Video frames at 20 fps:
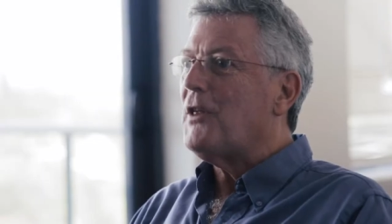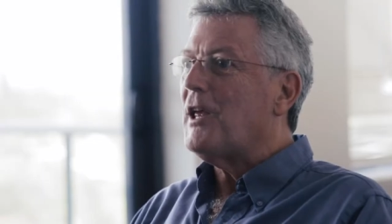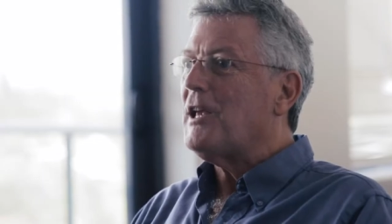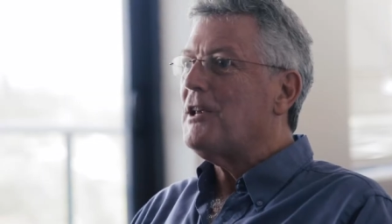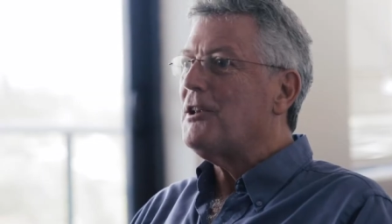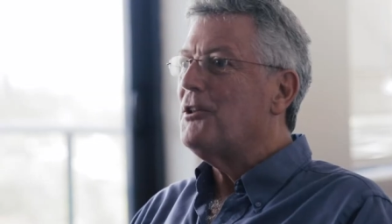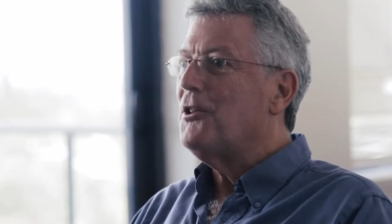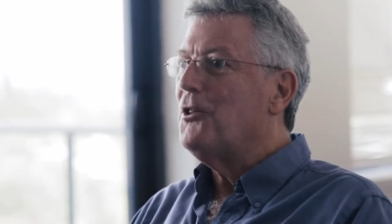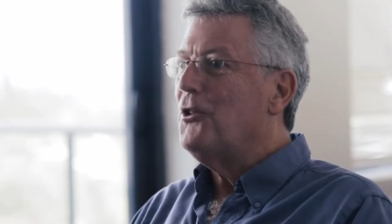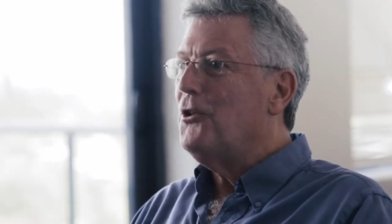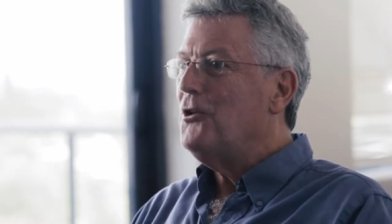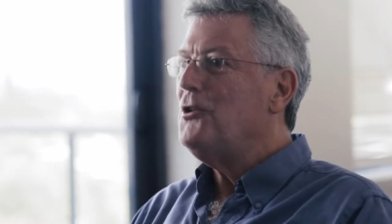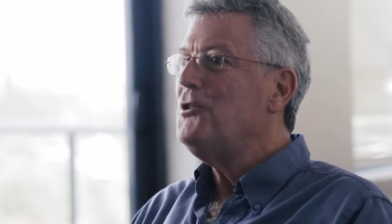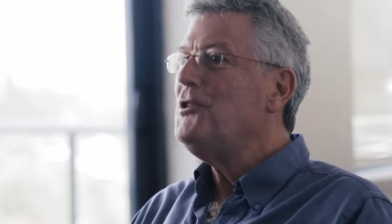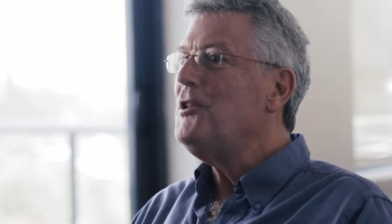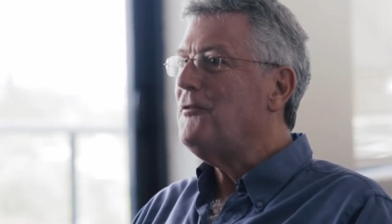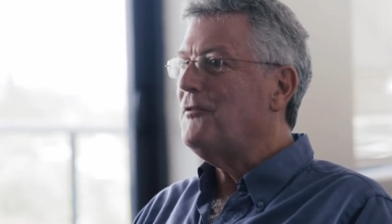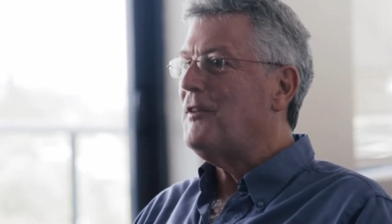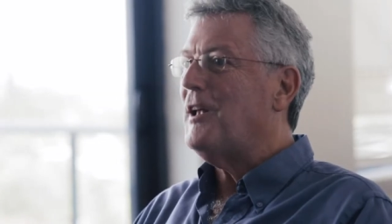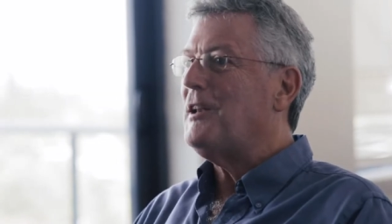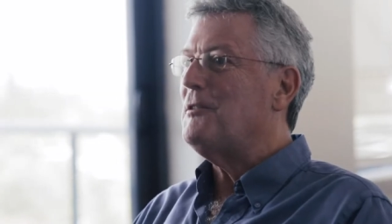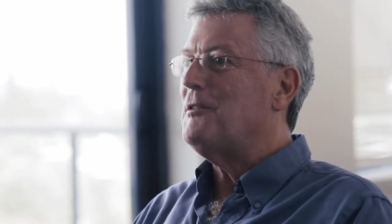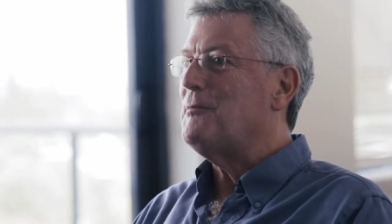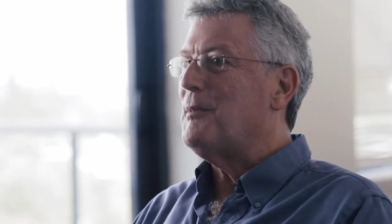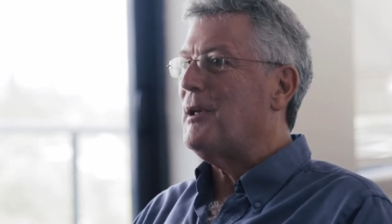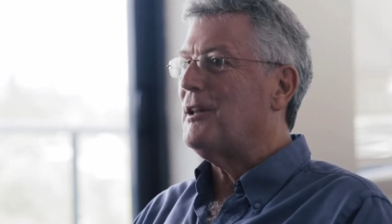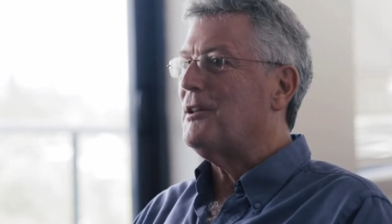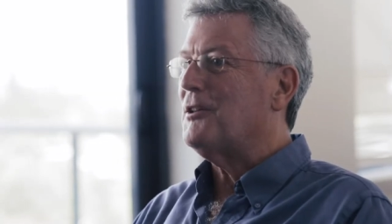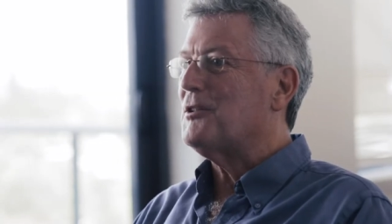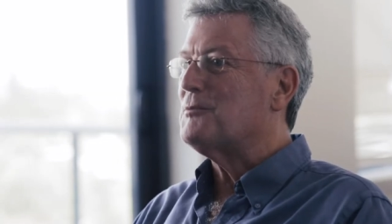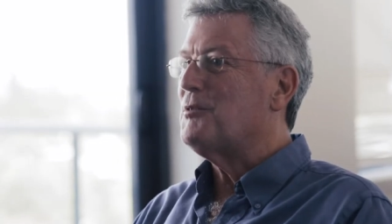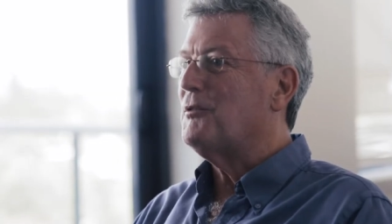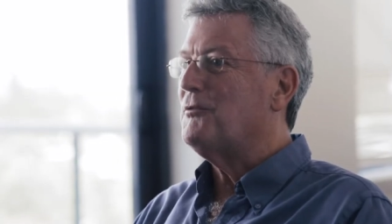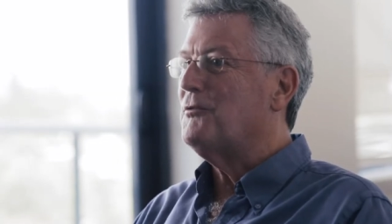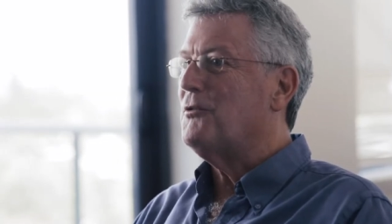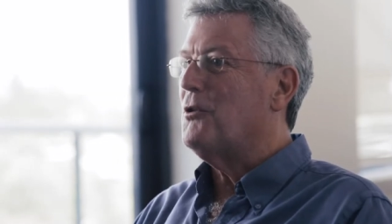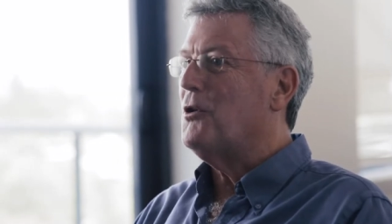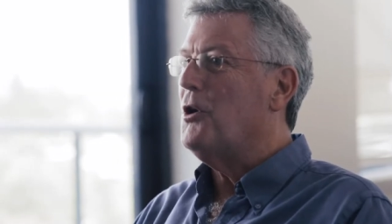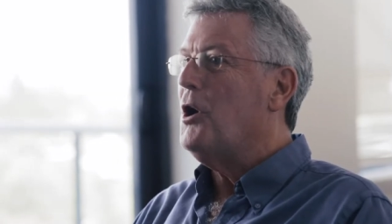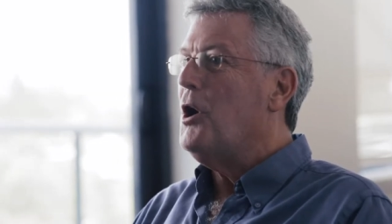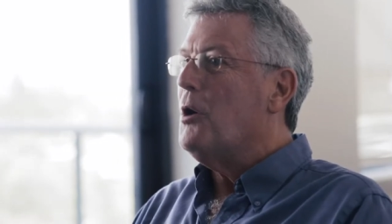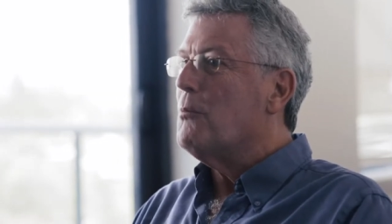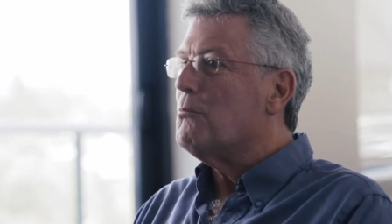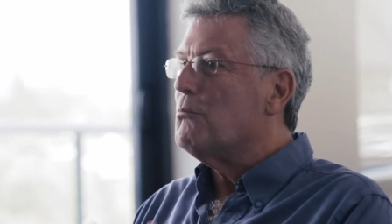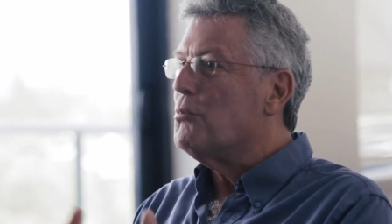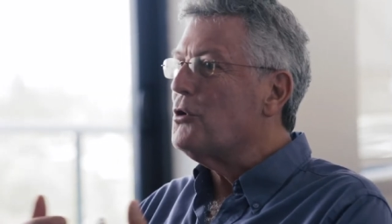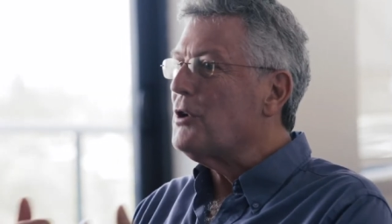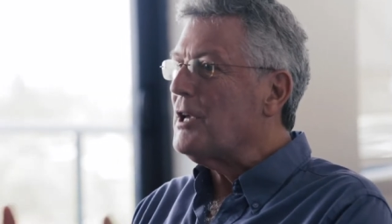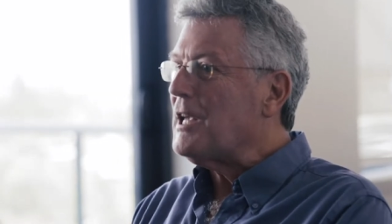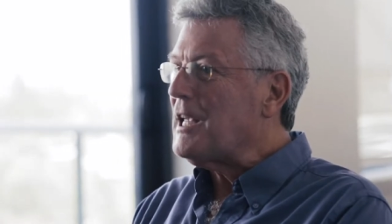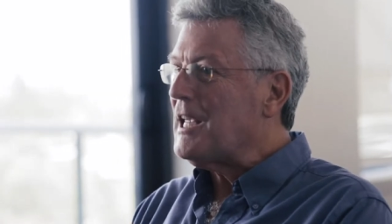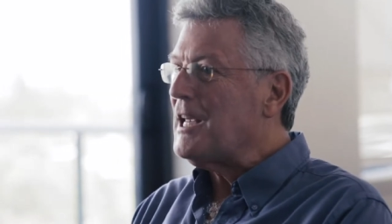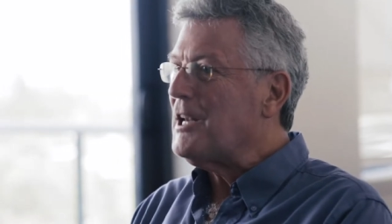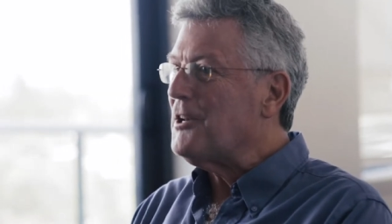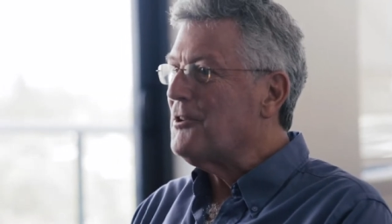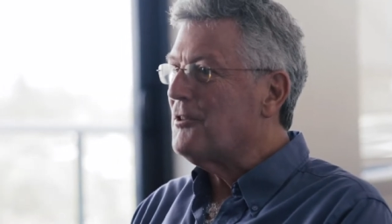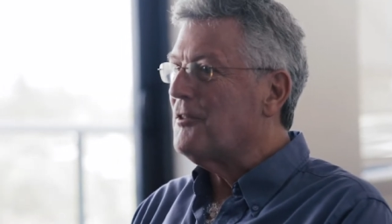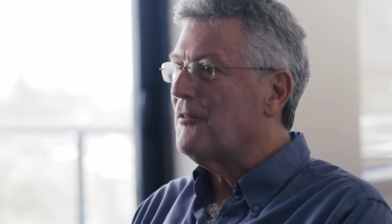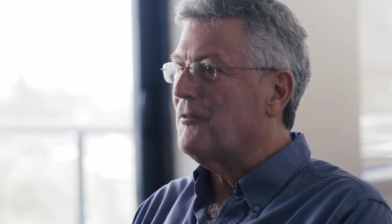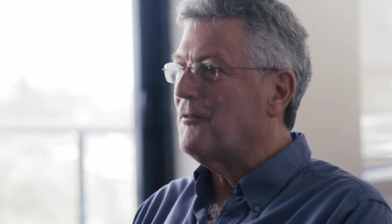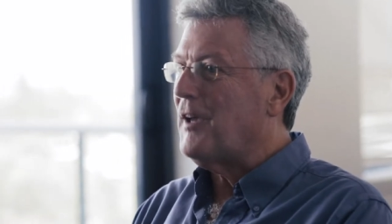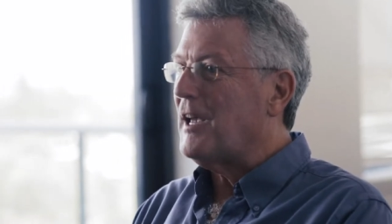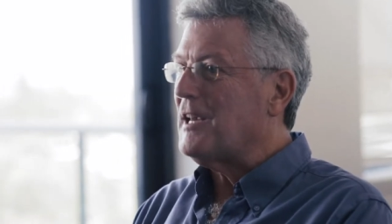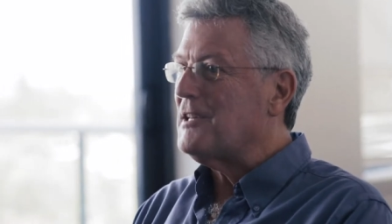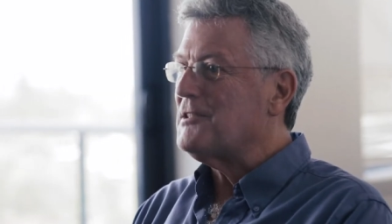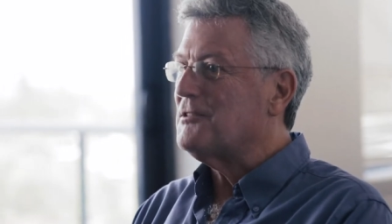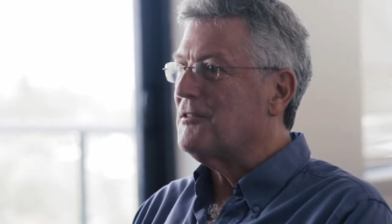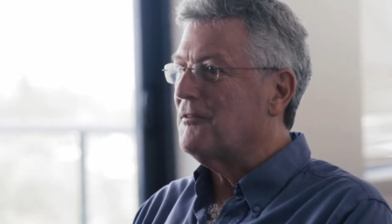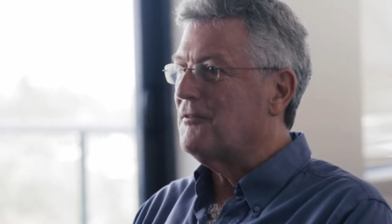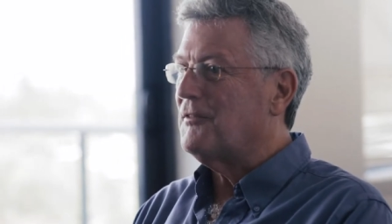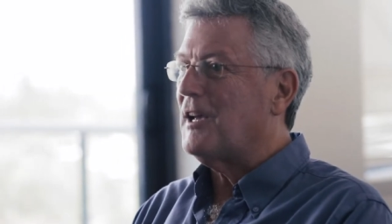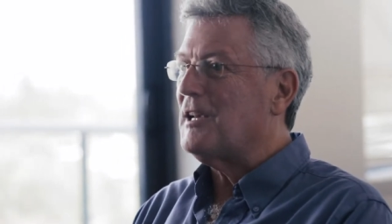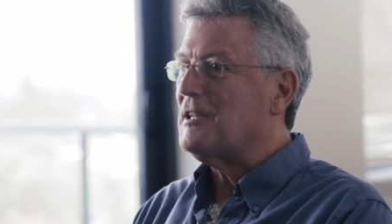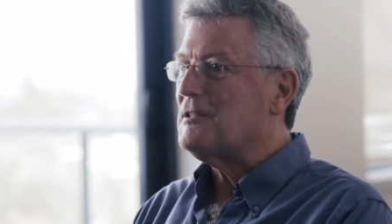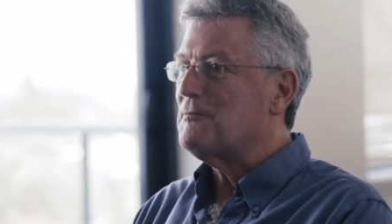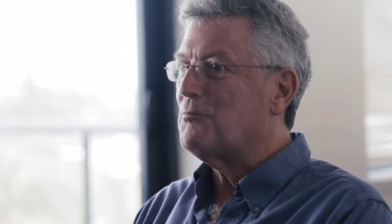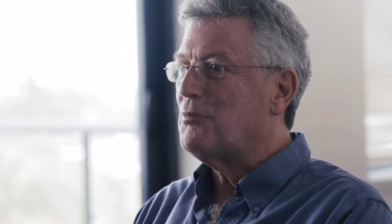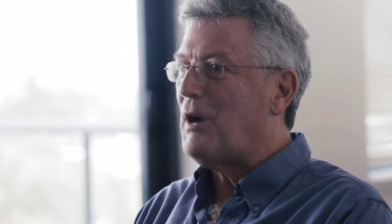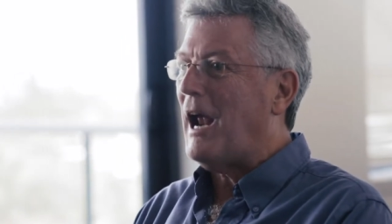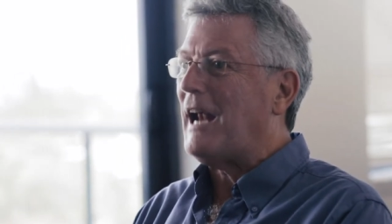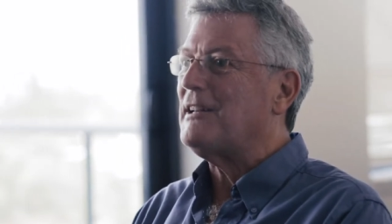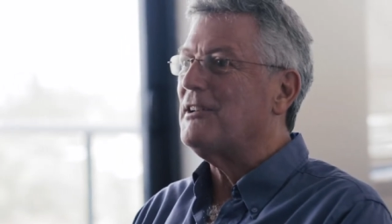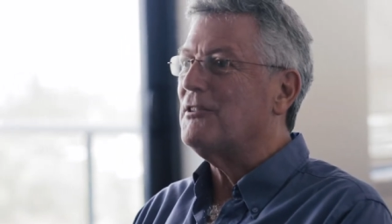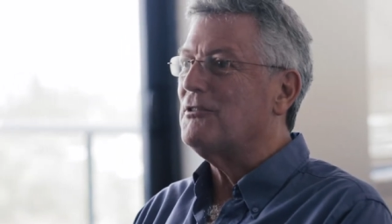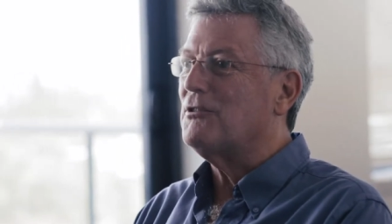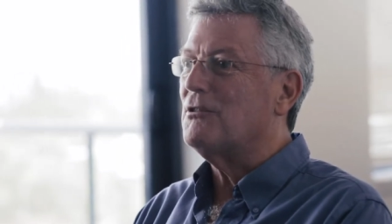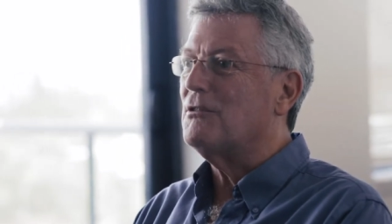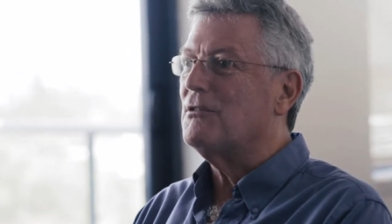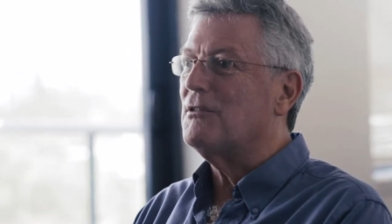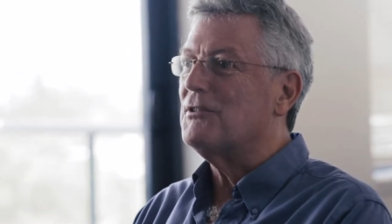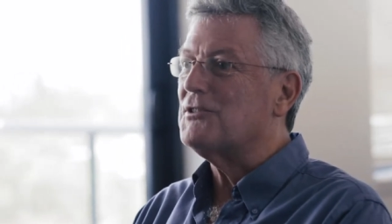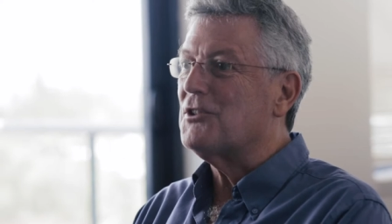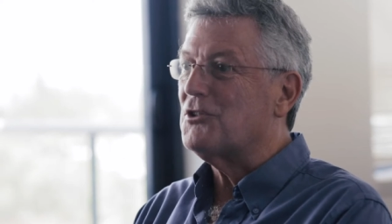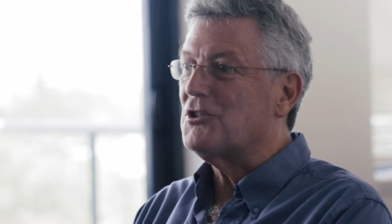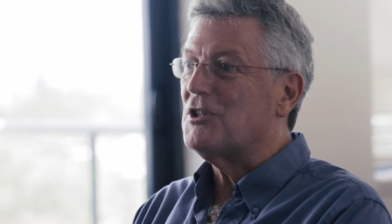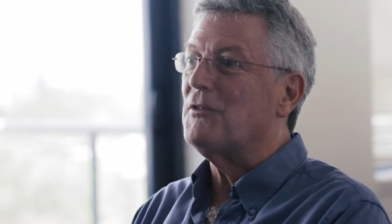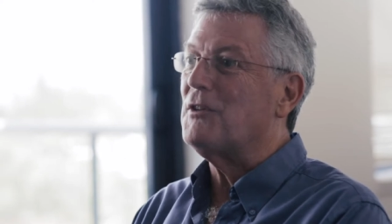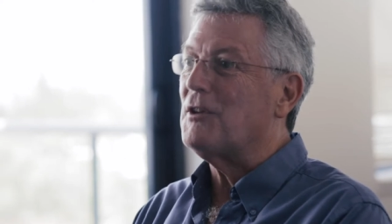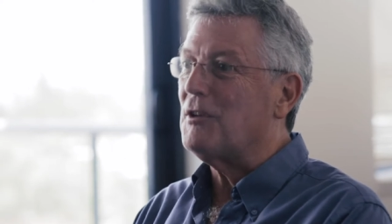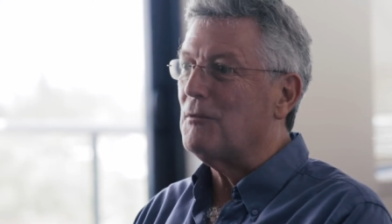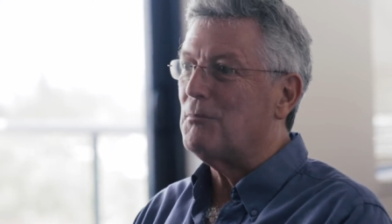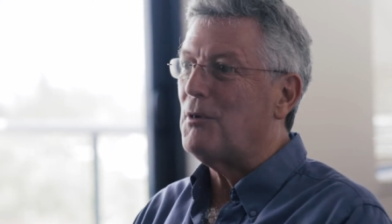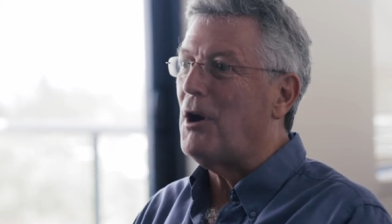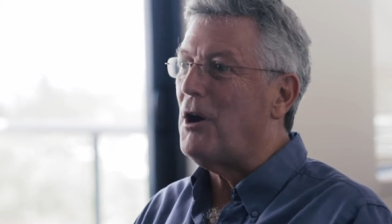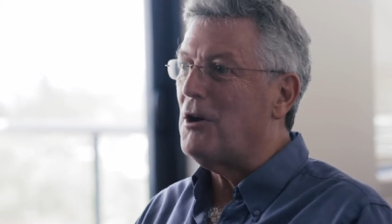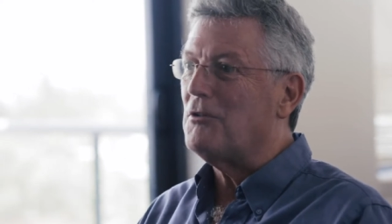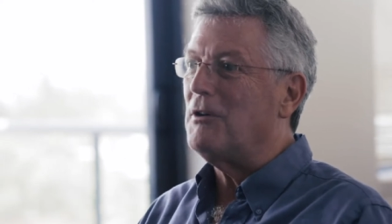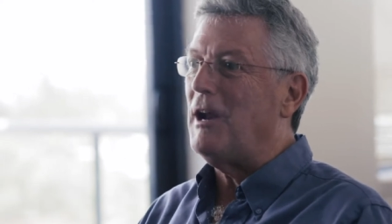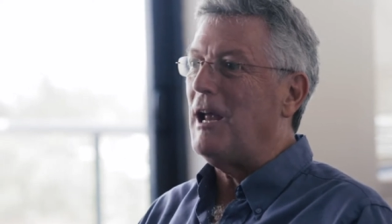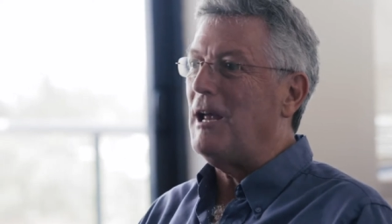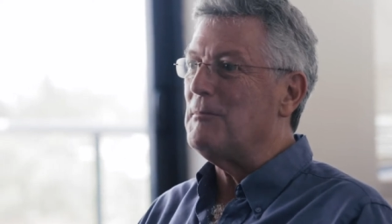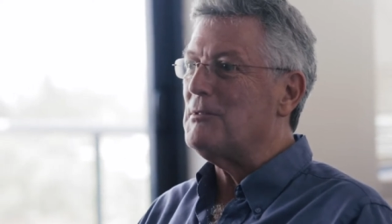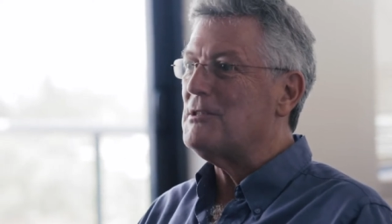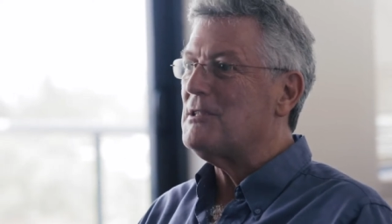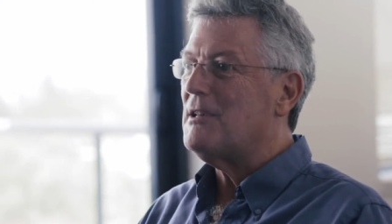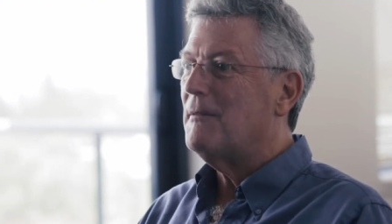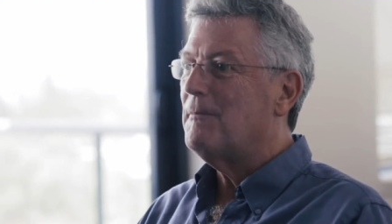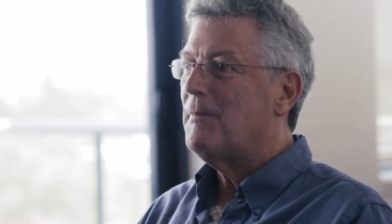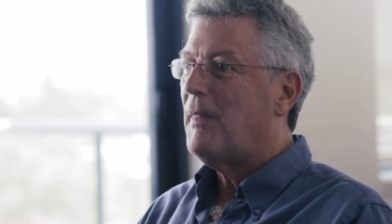they can learn the fundamentals before booking into the face-to-face practical certificate programs.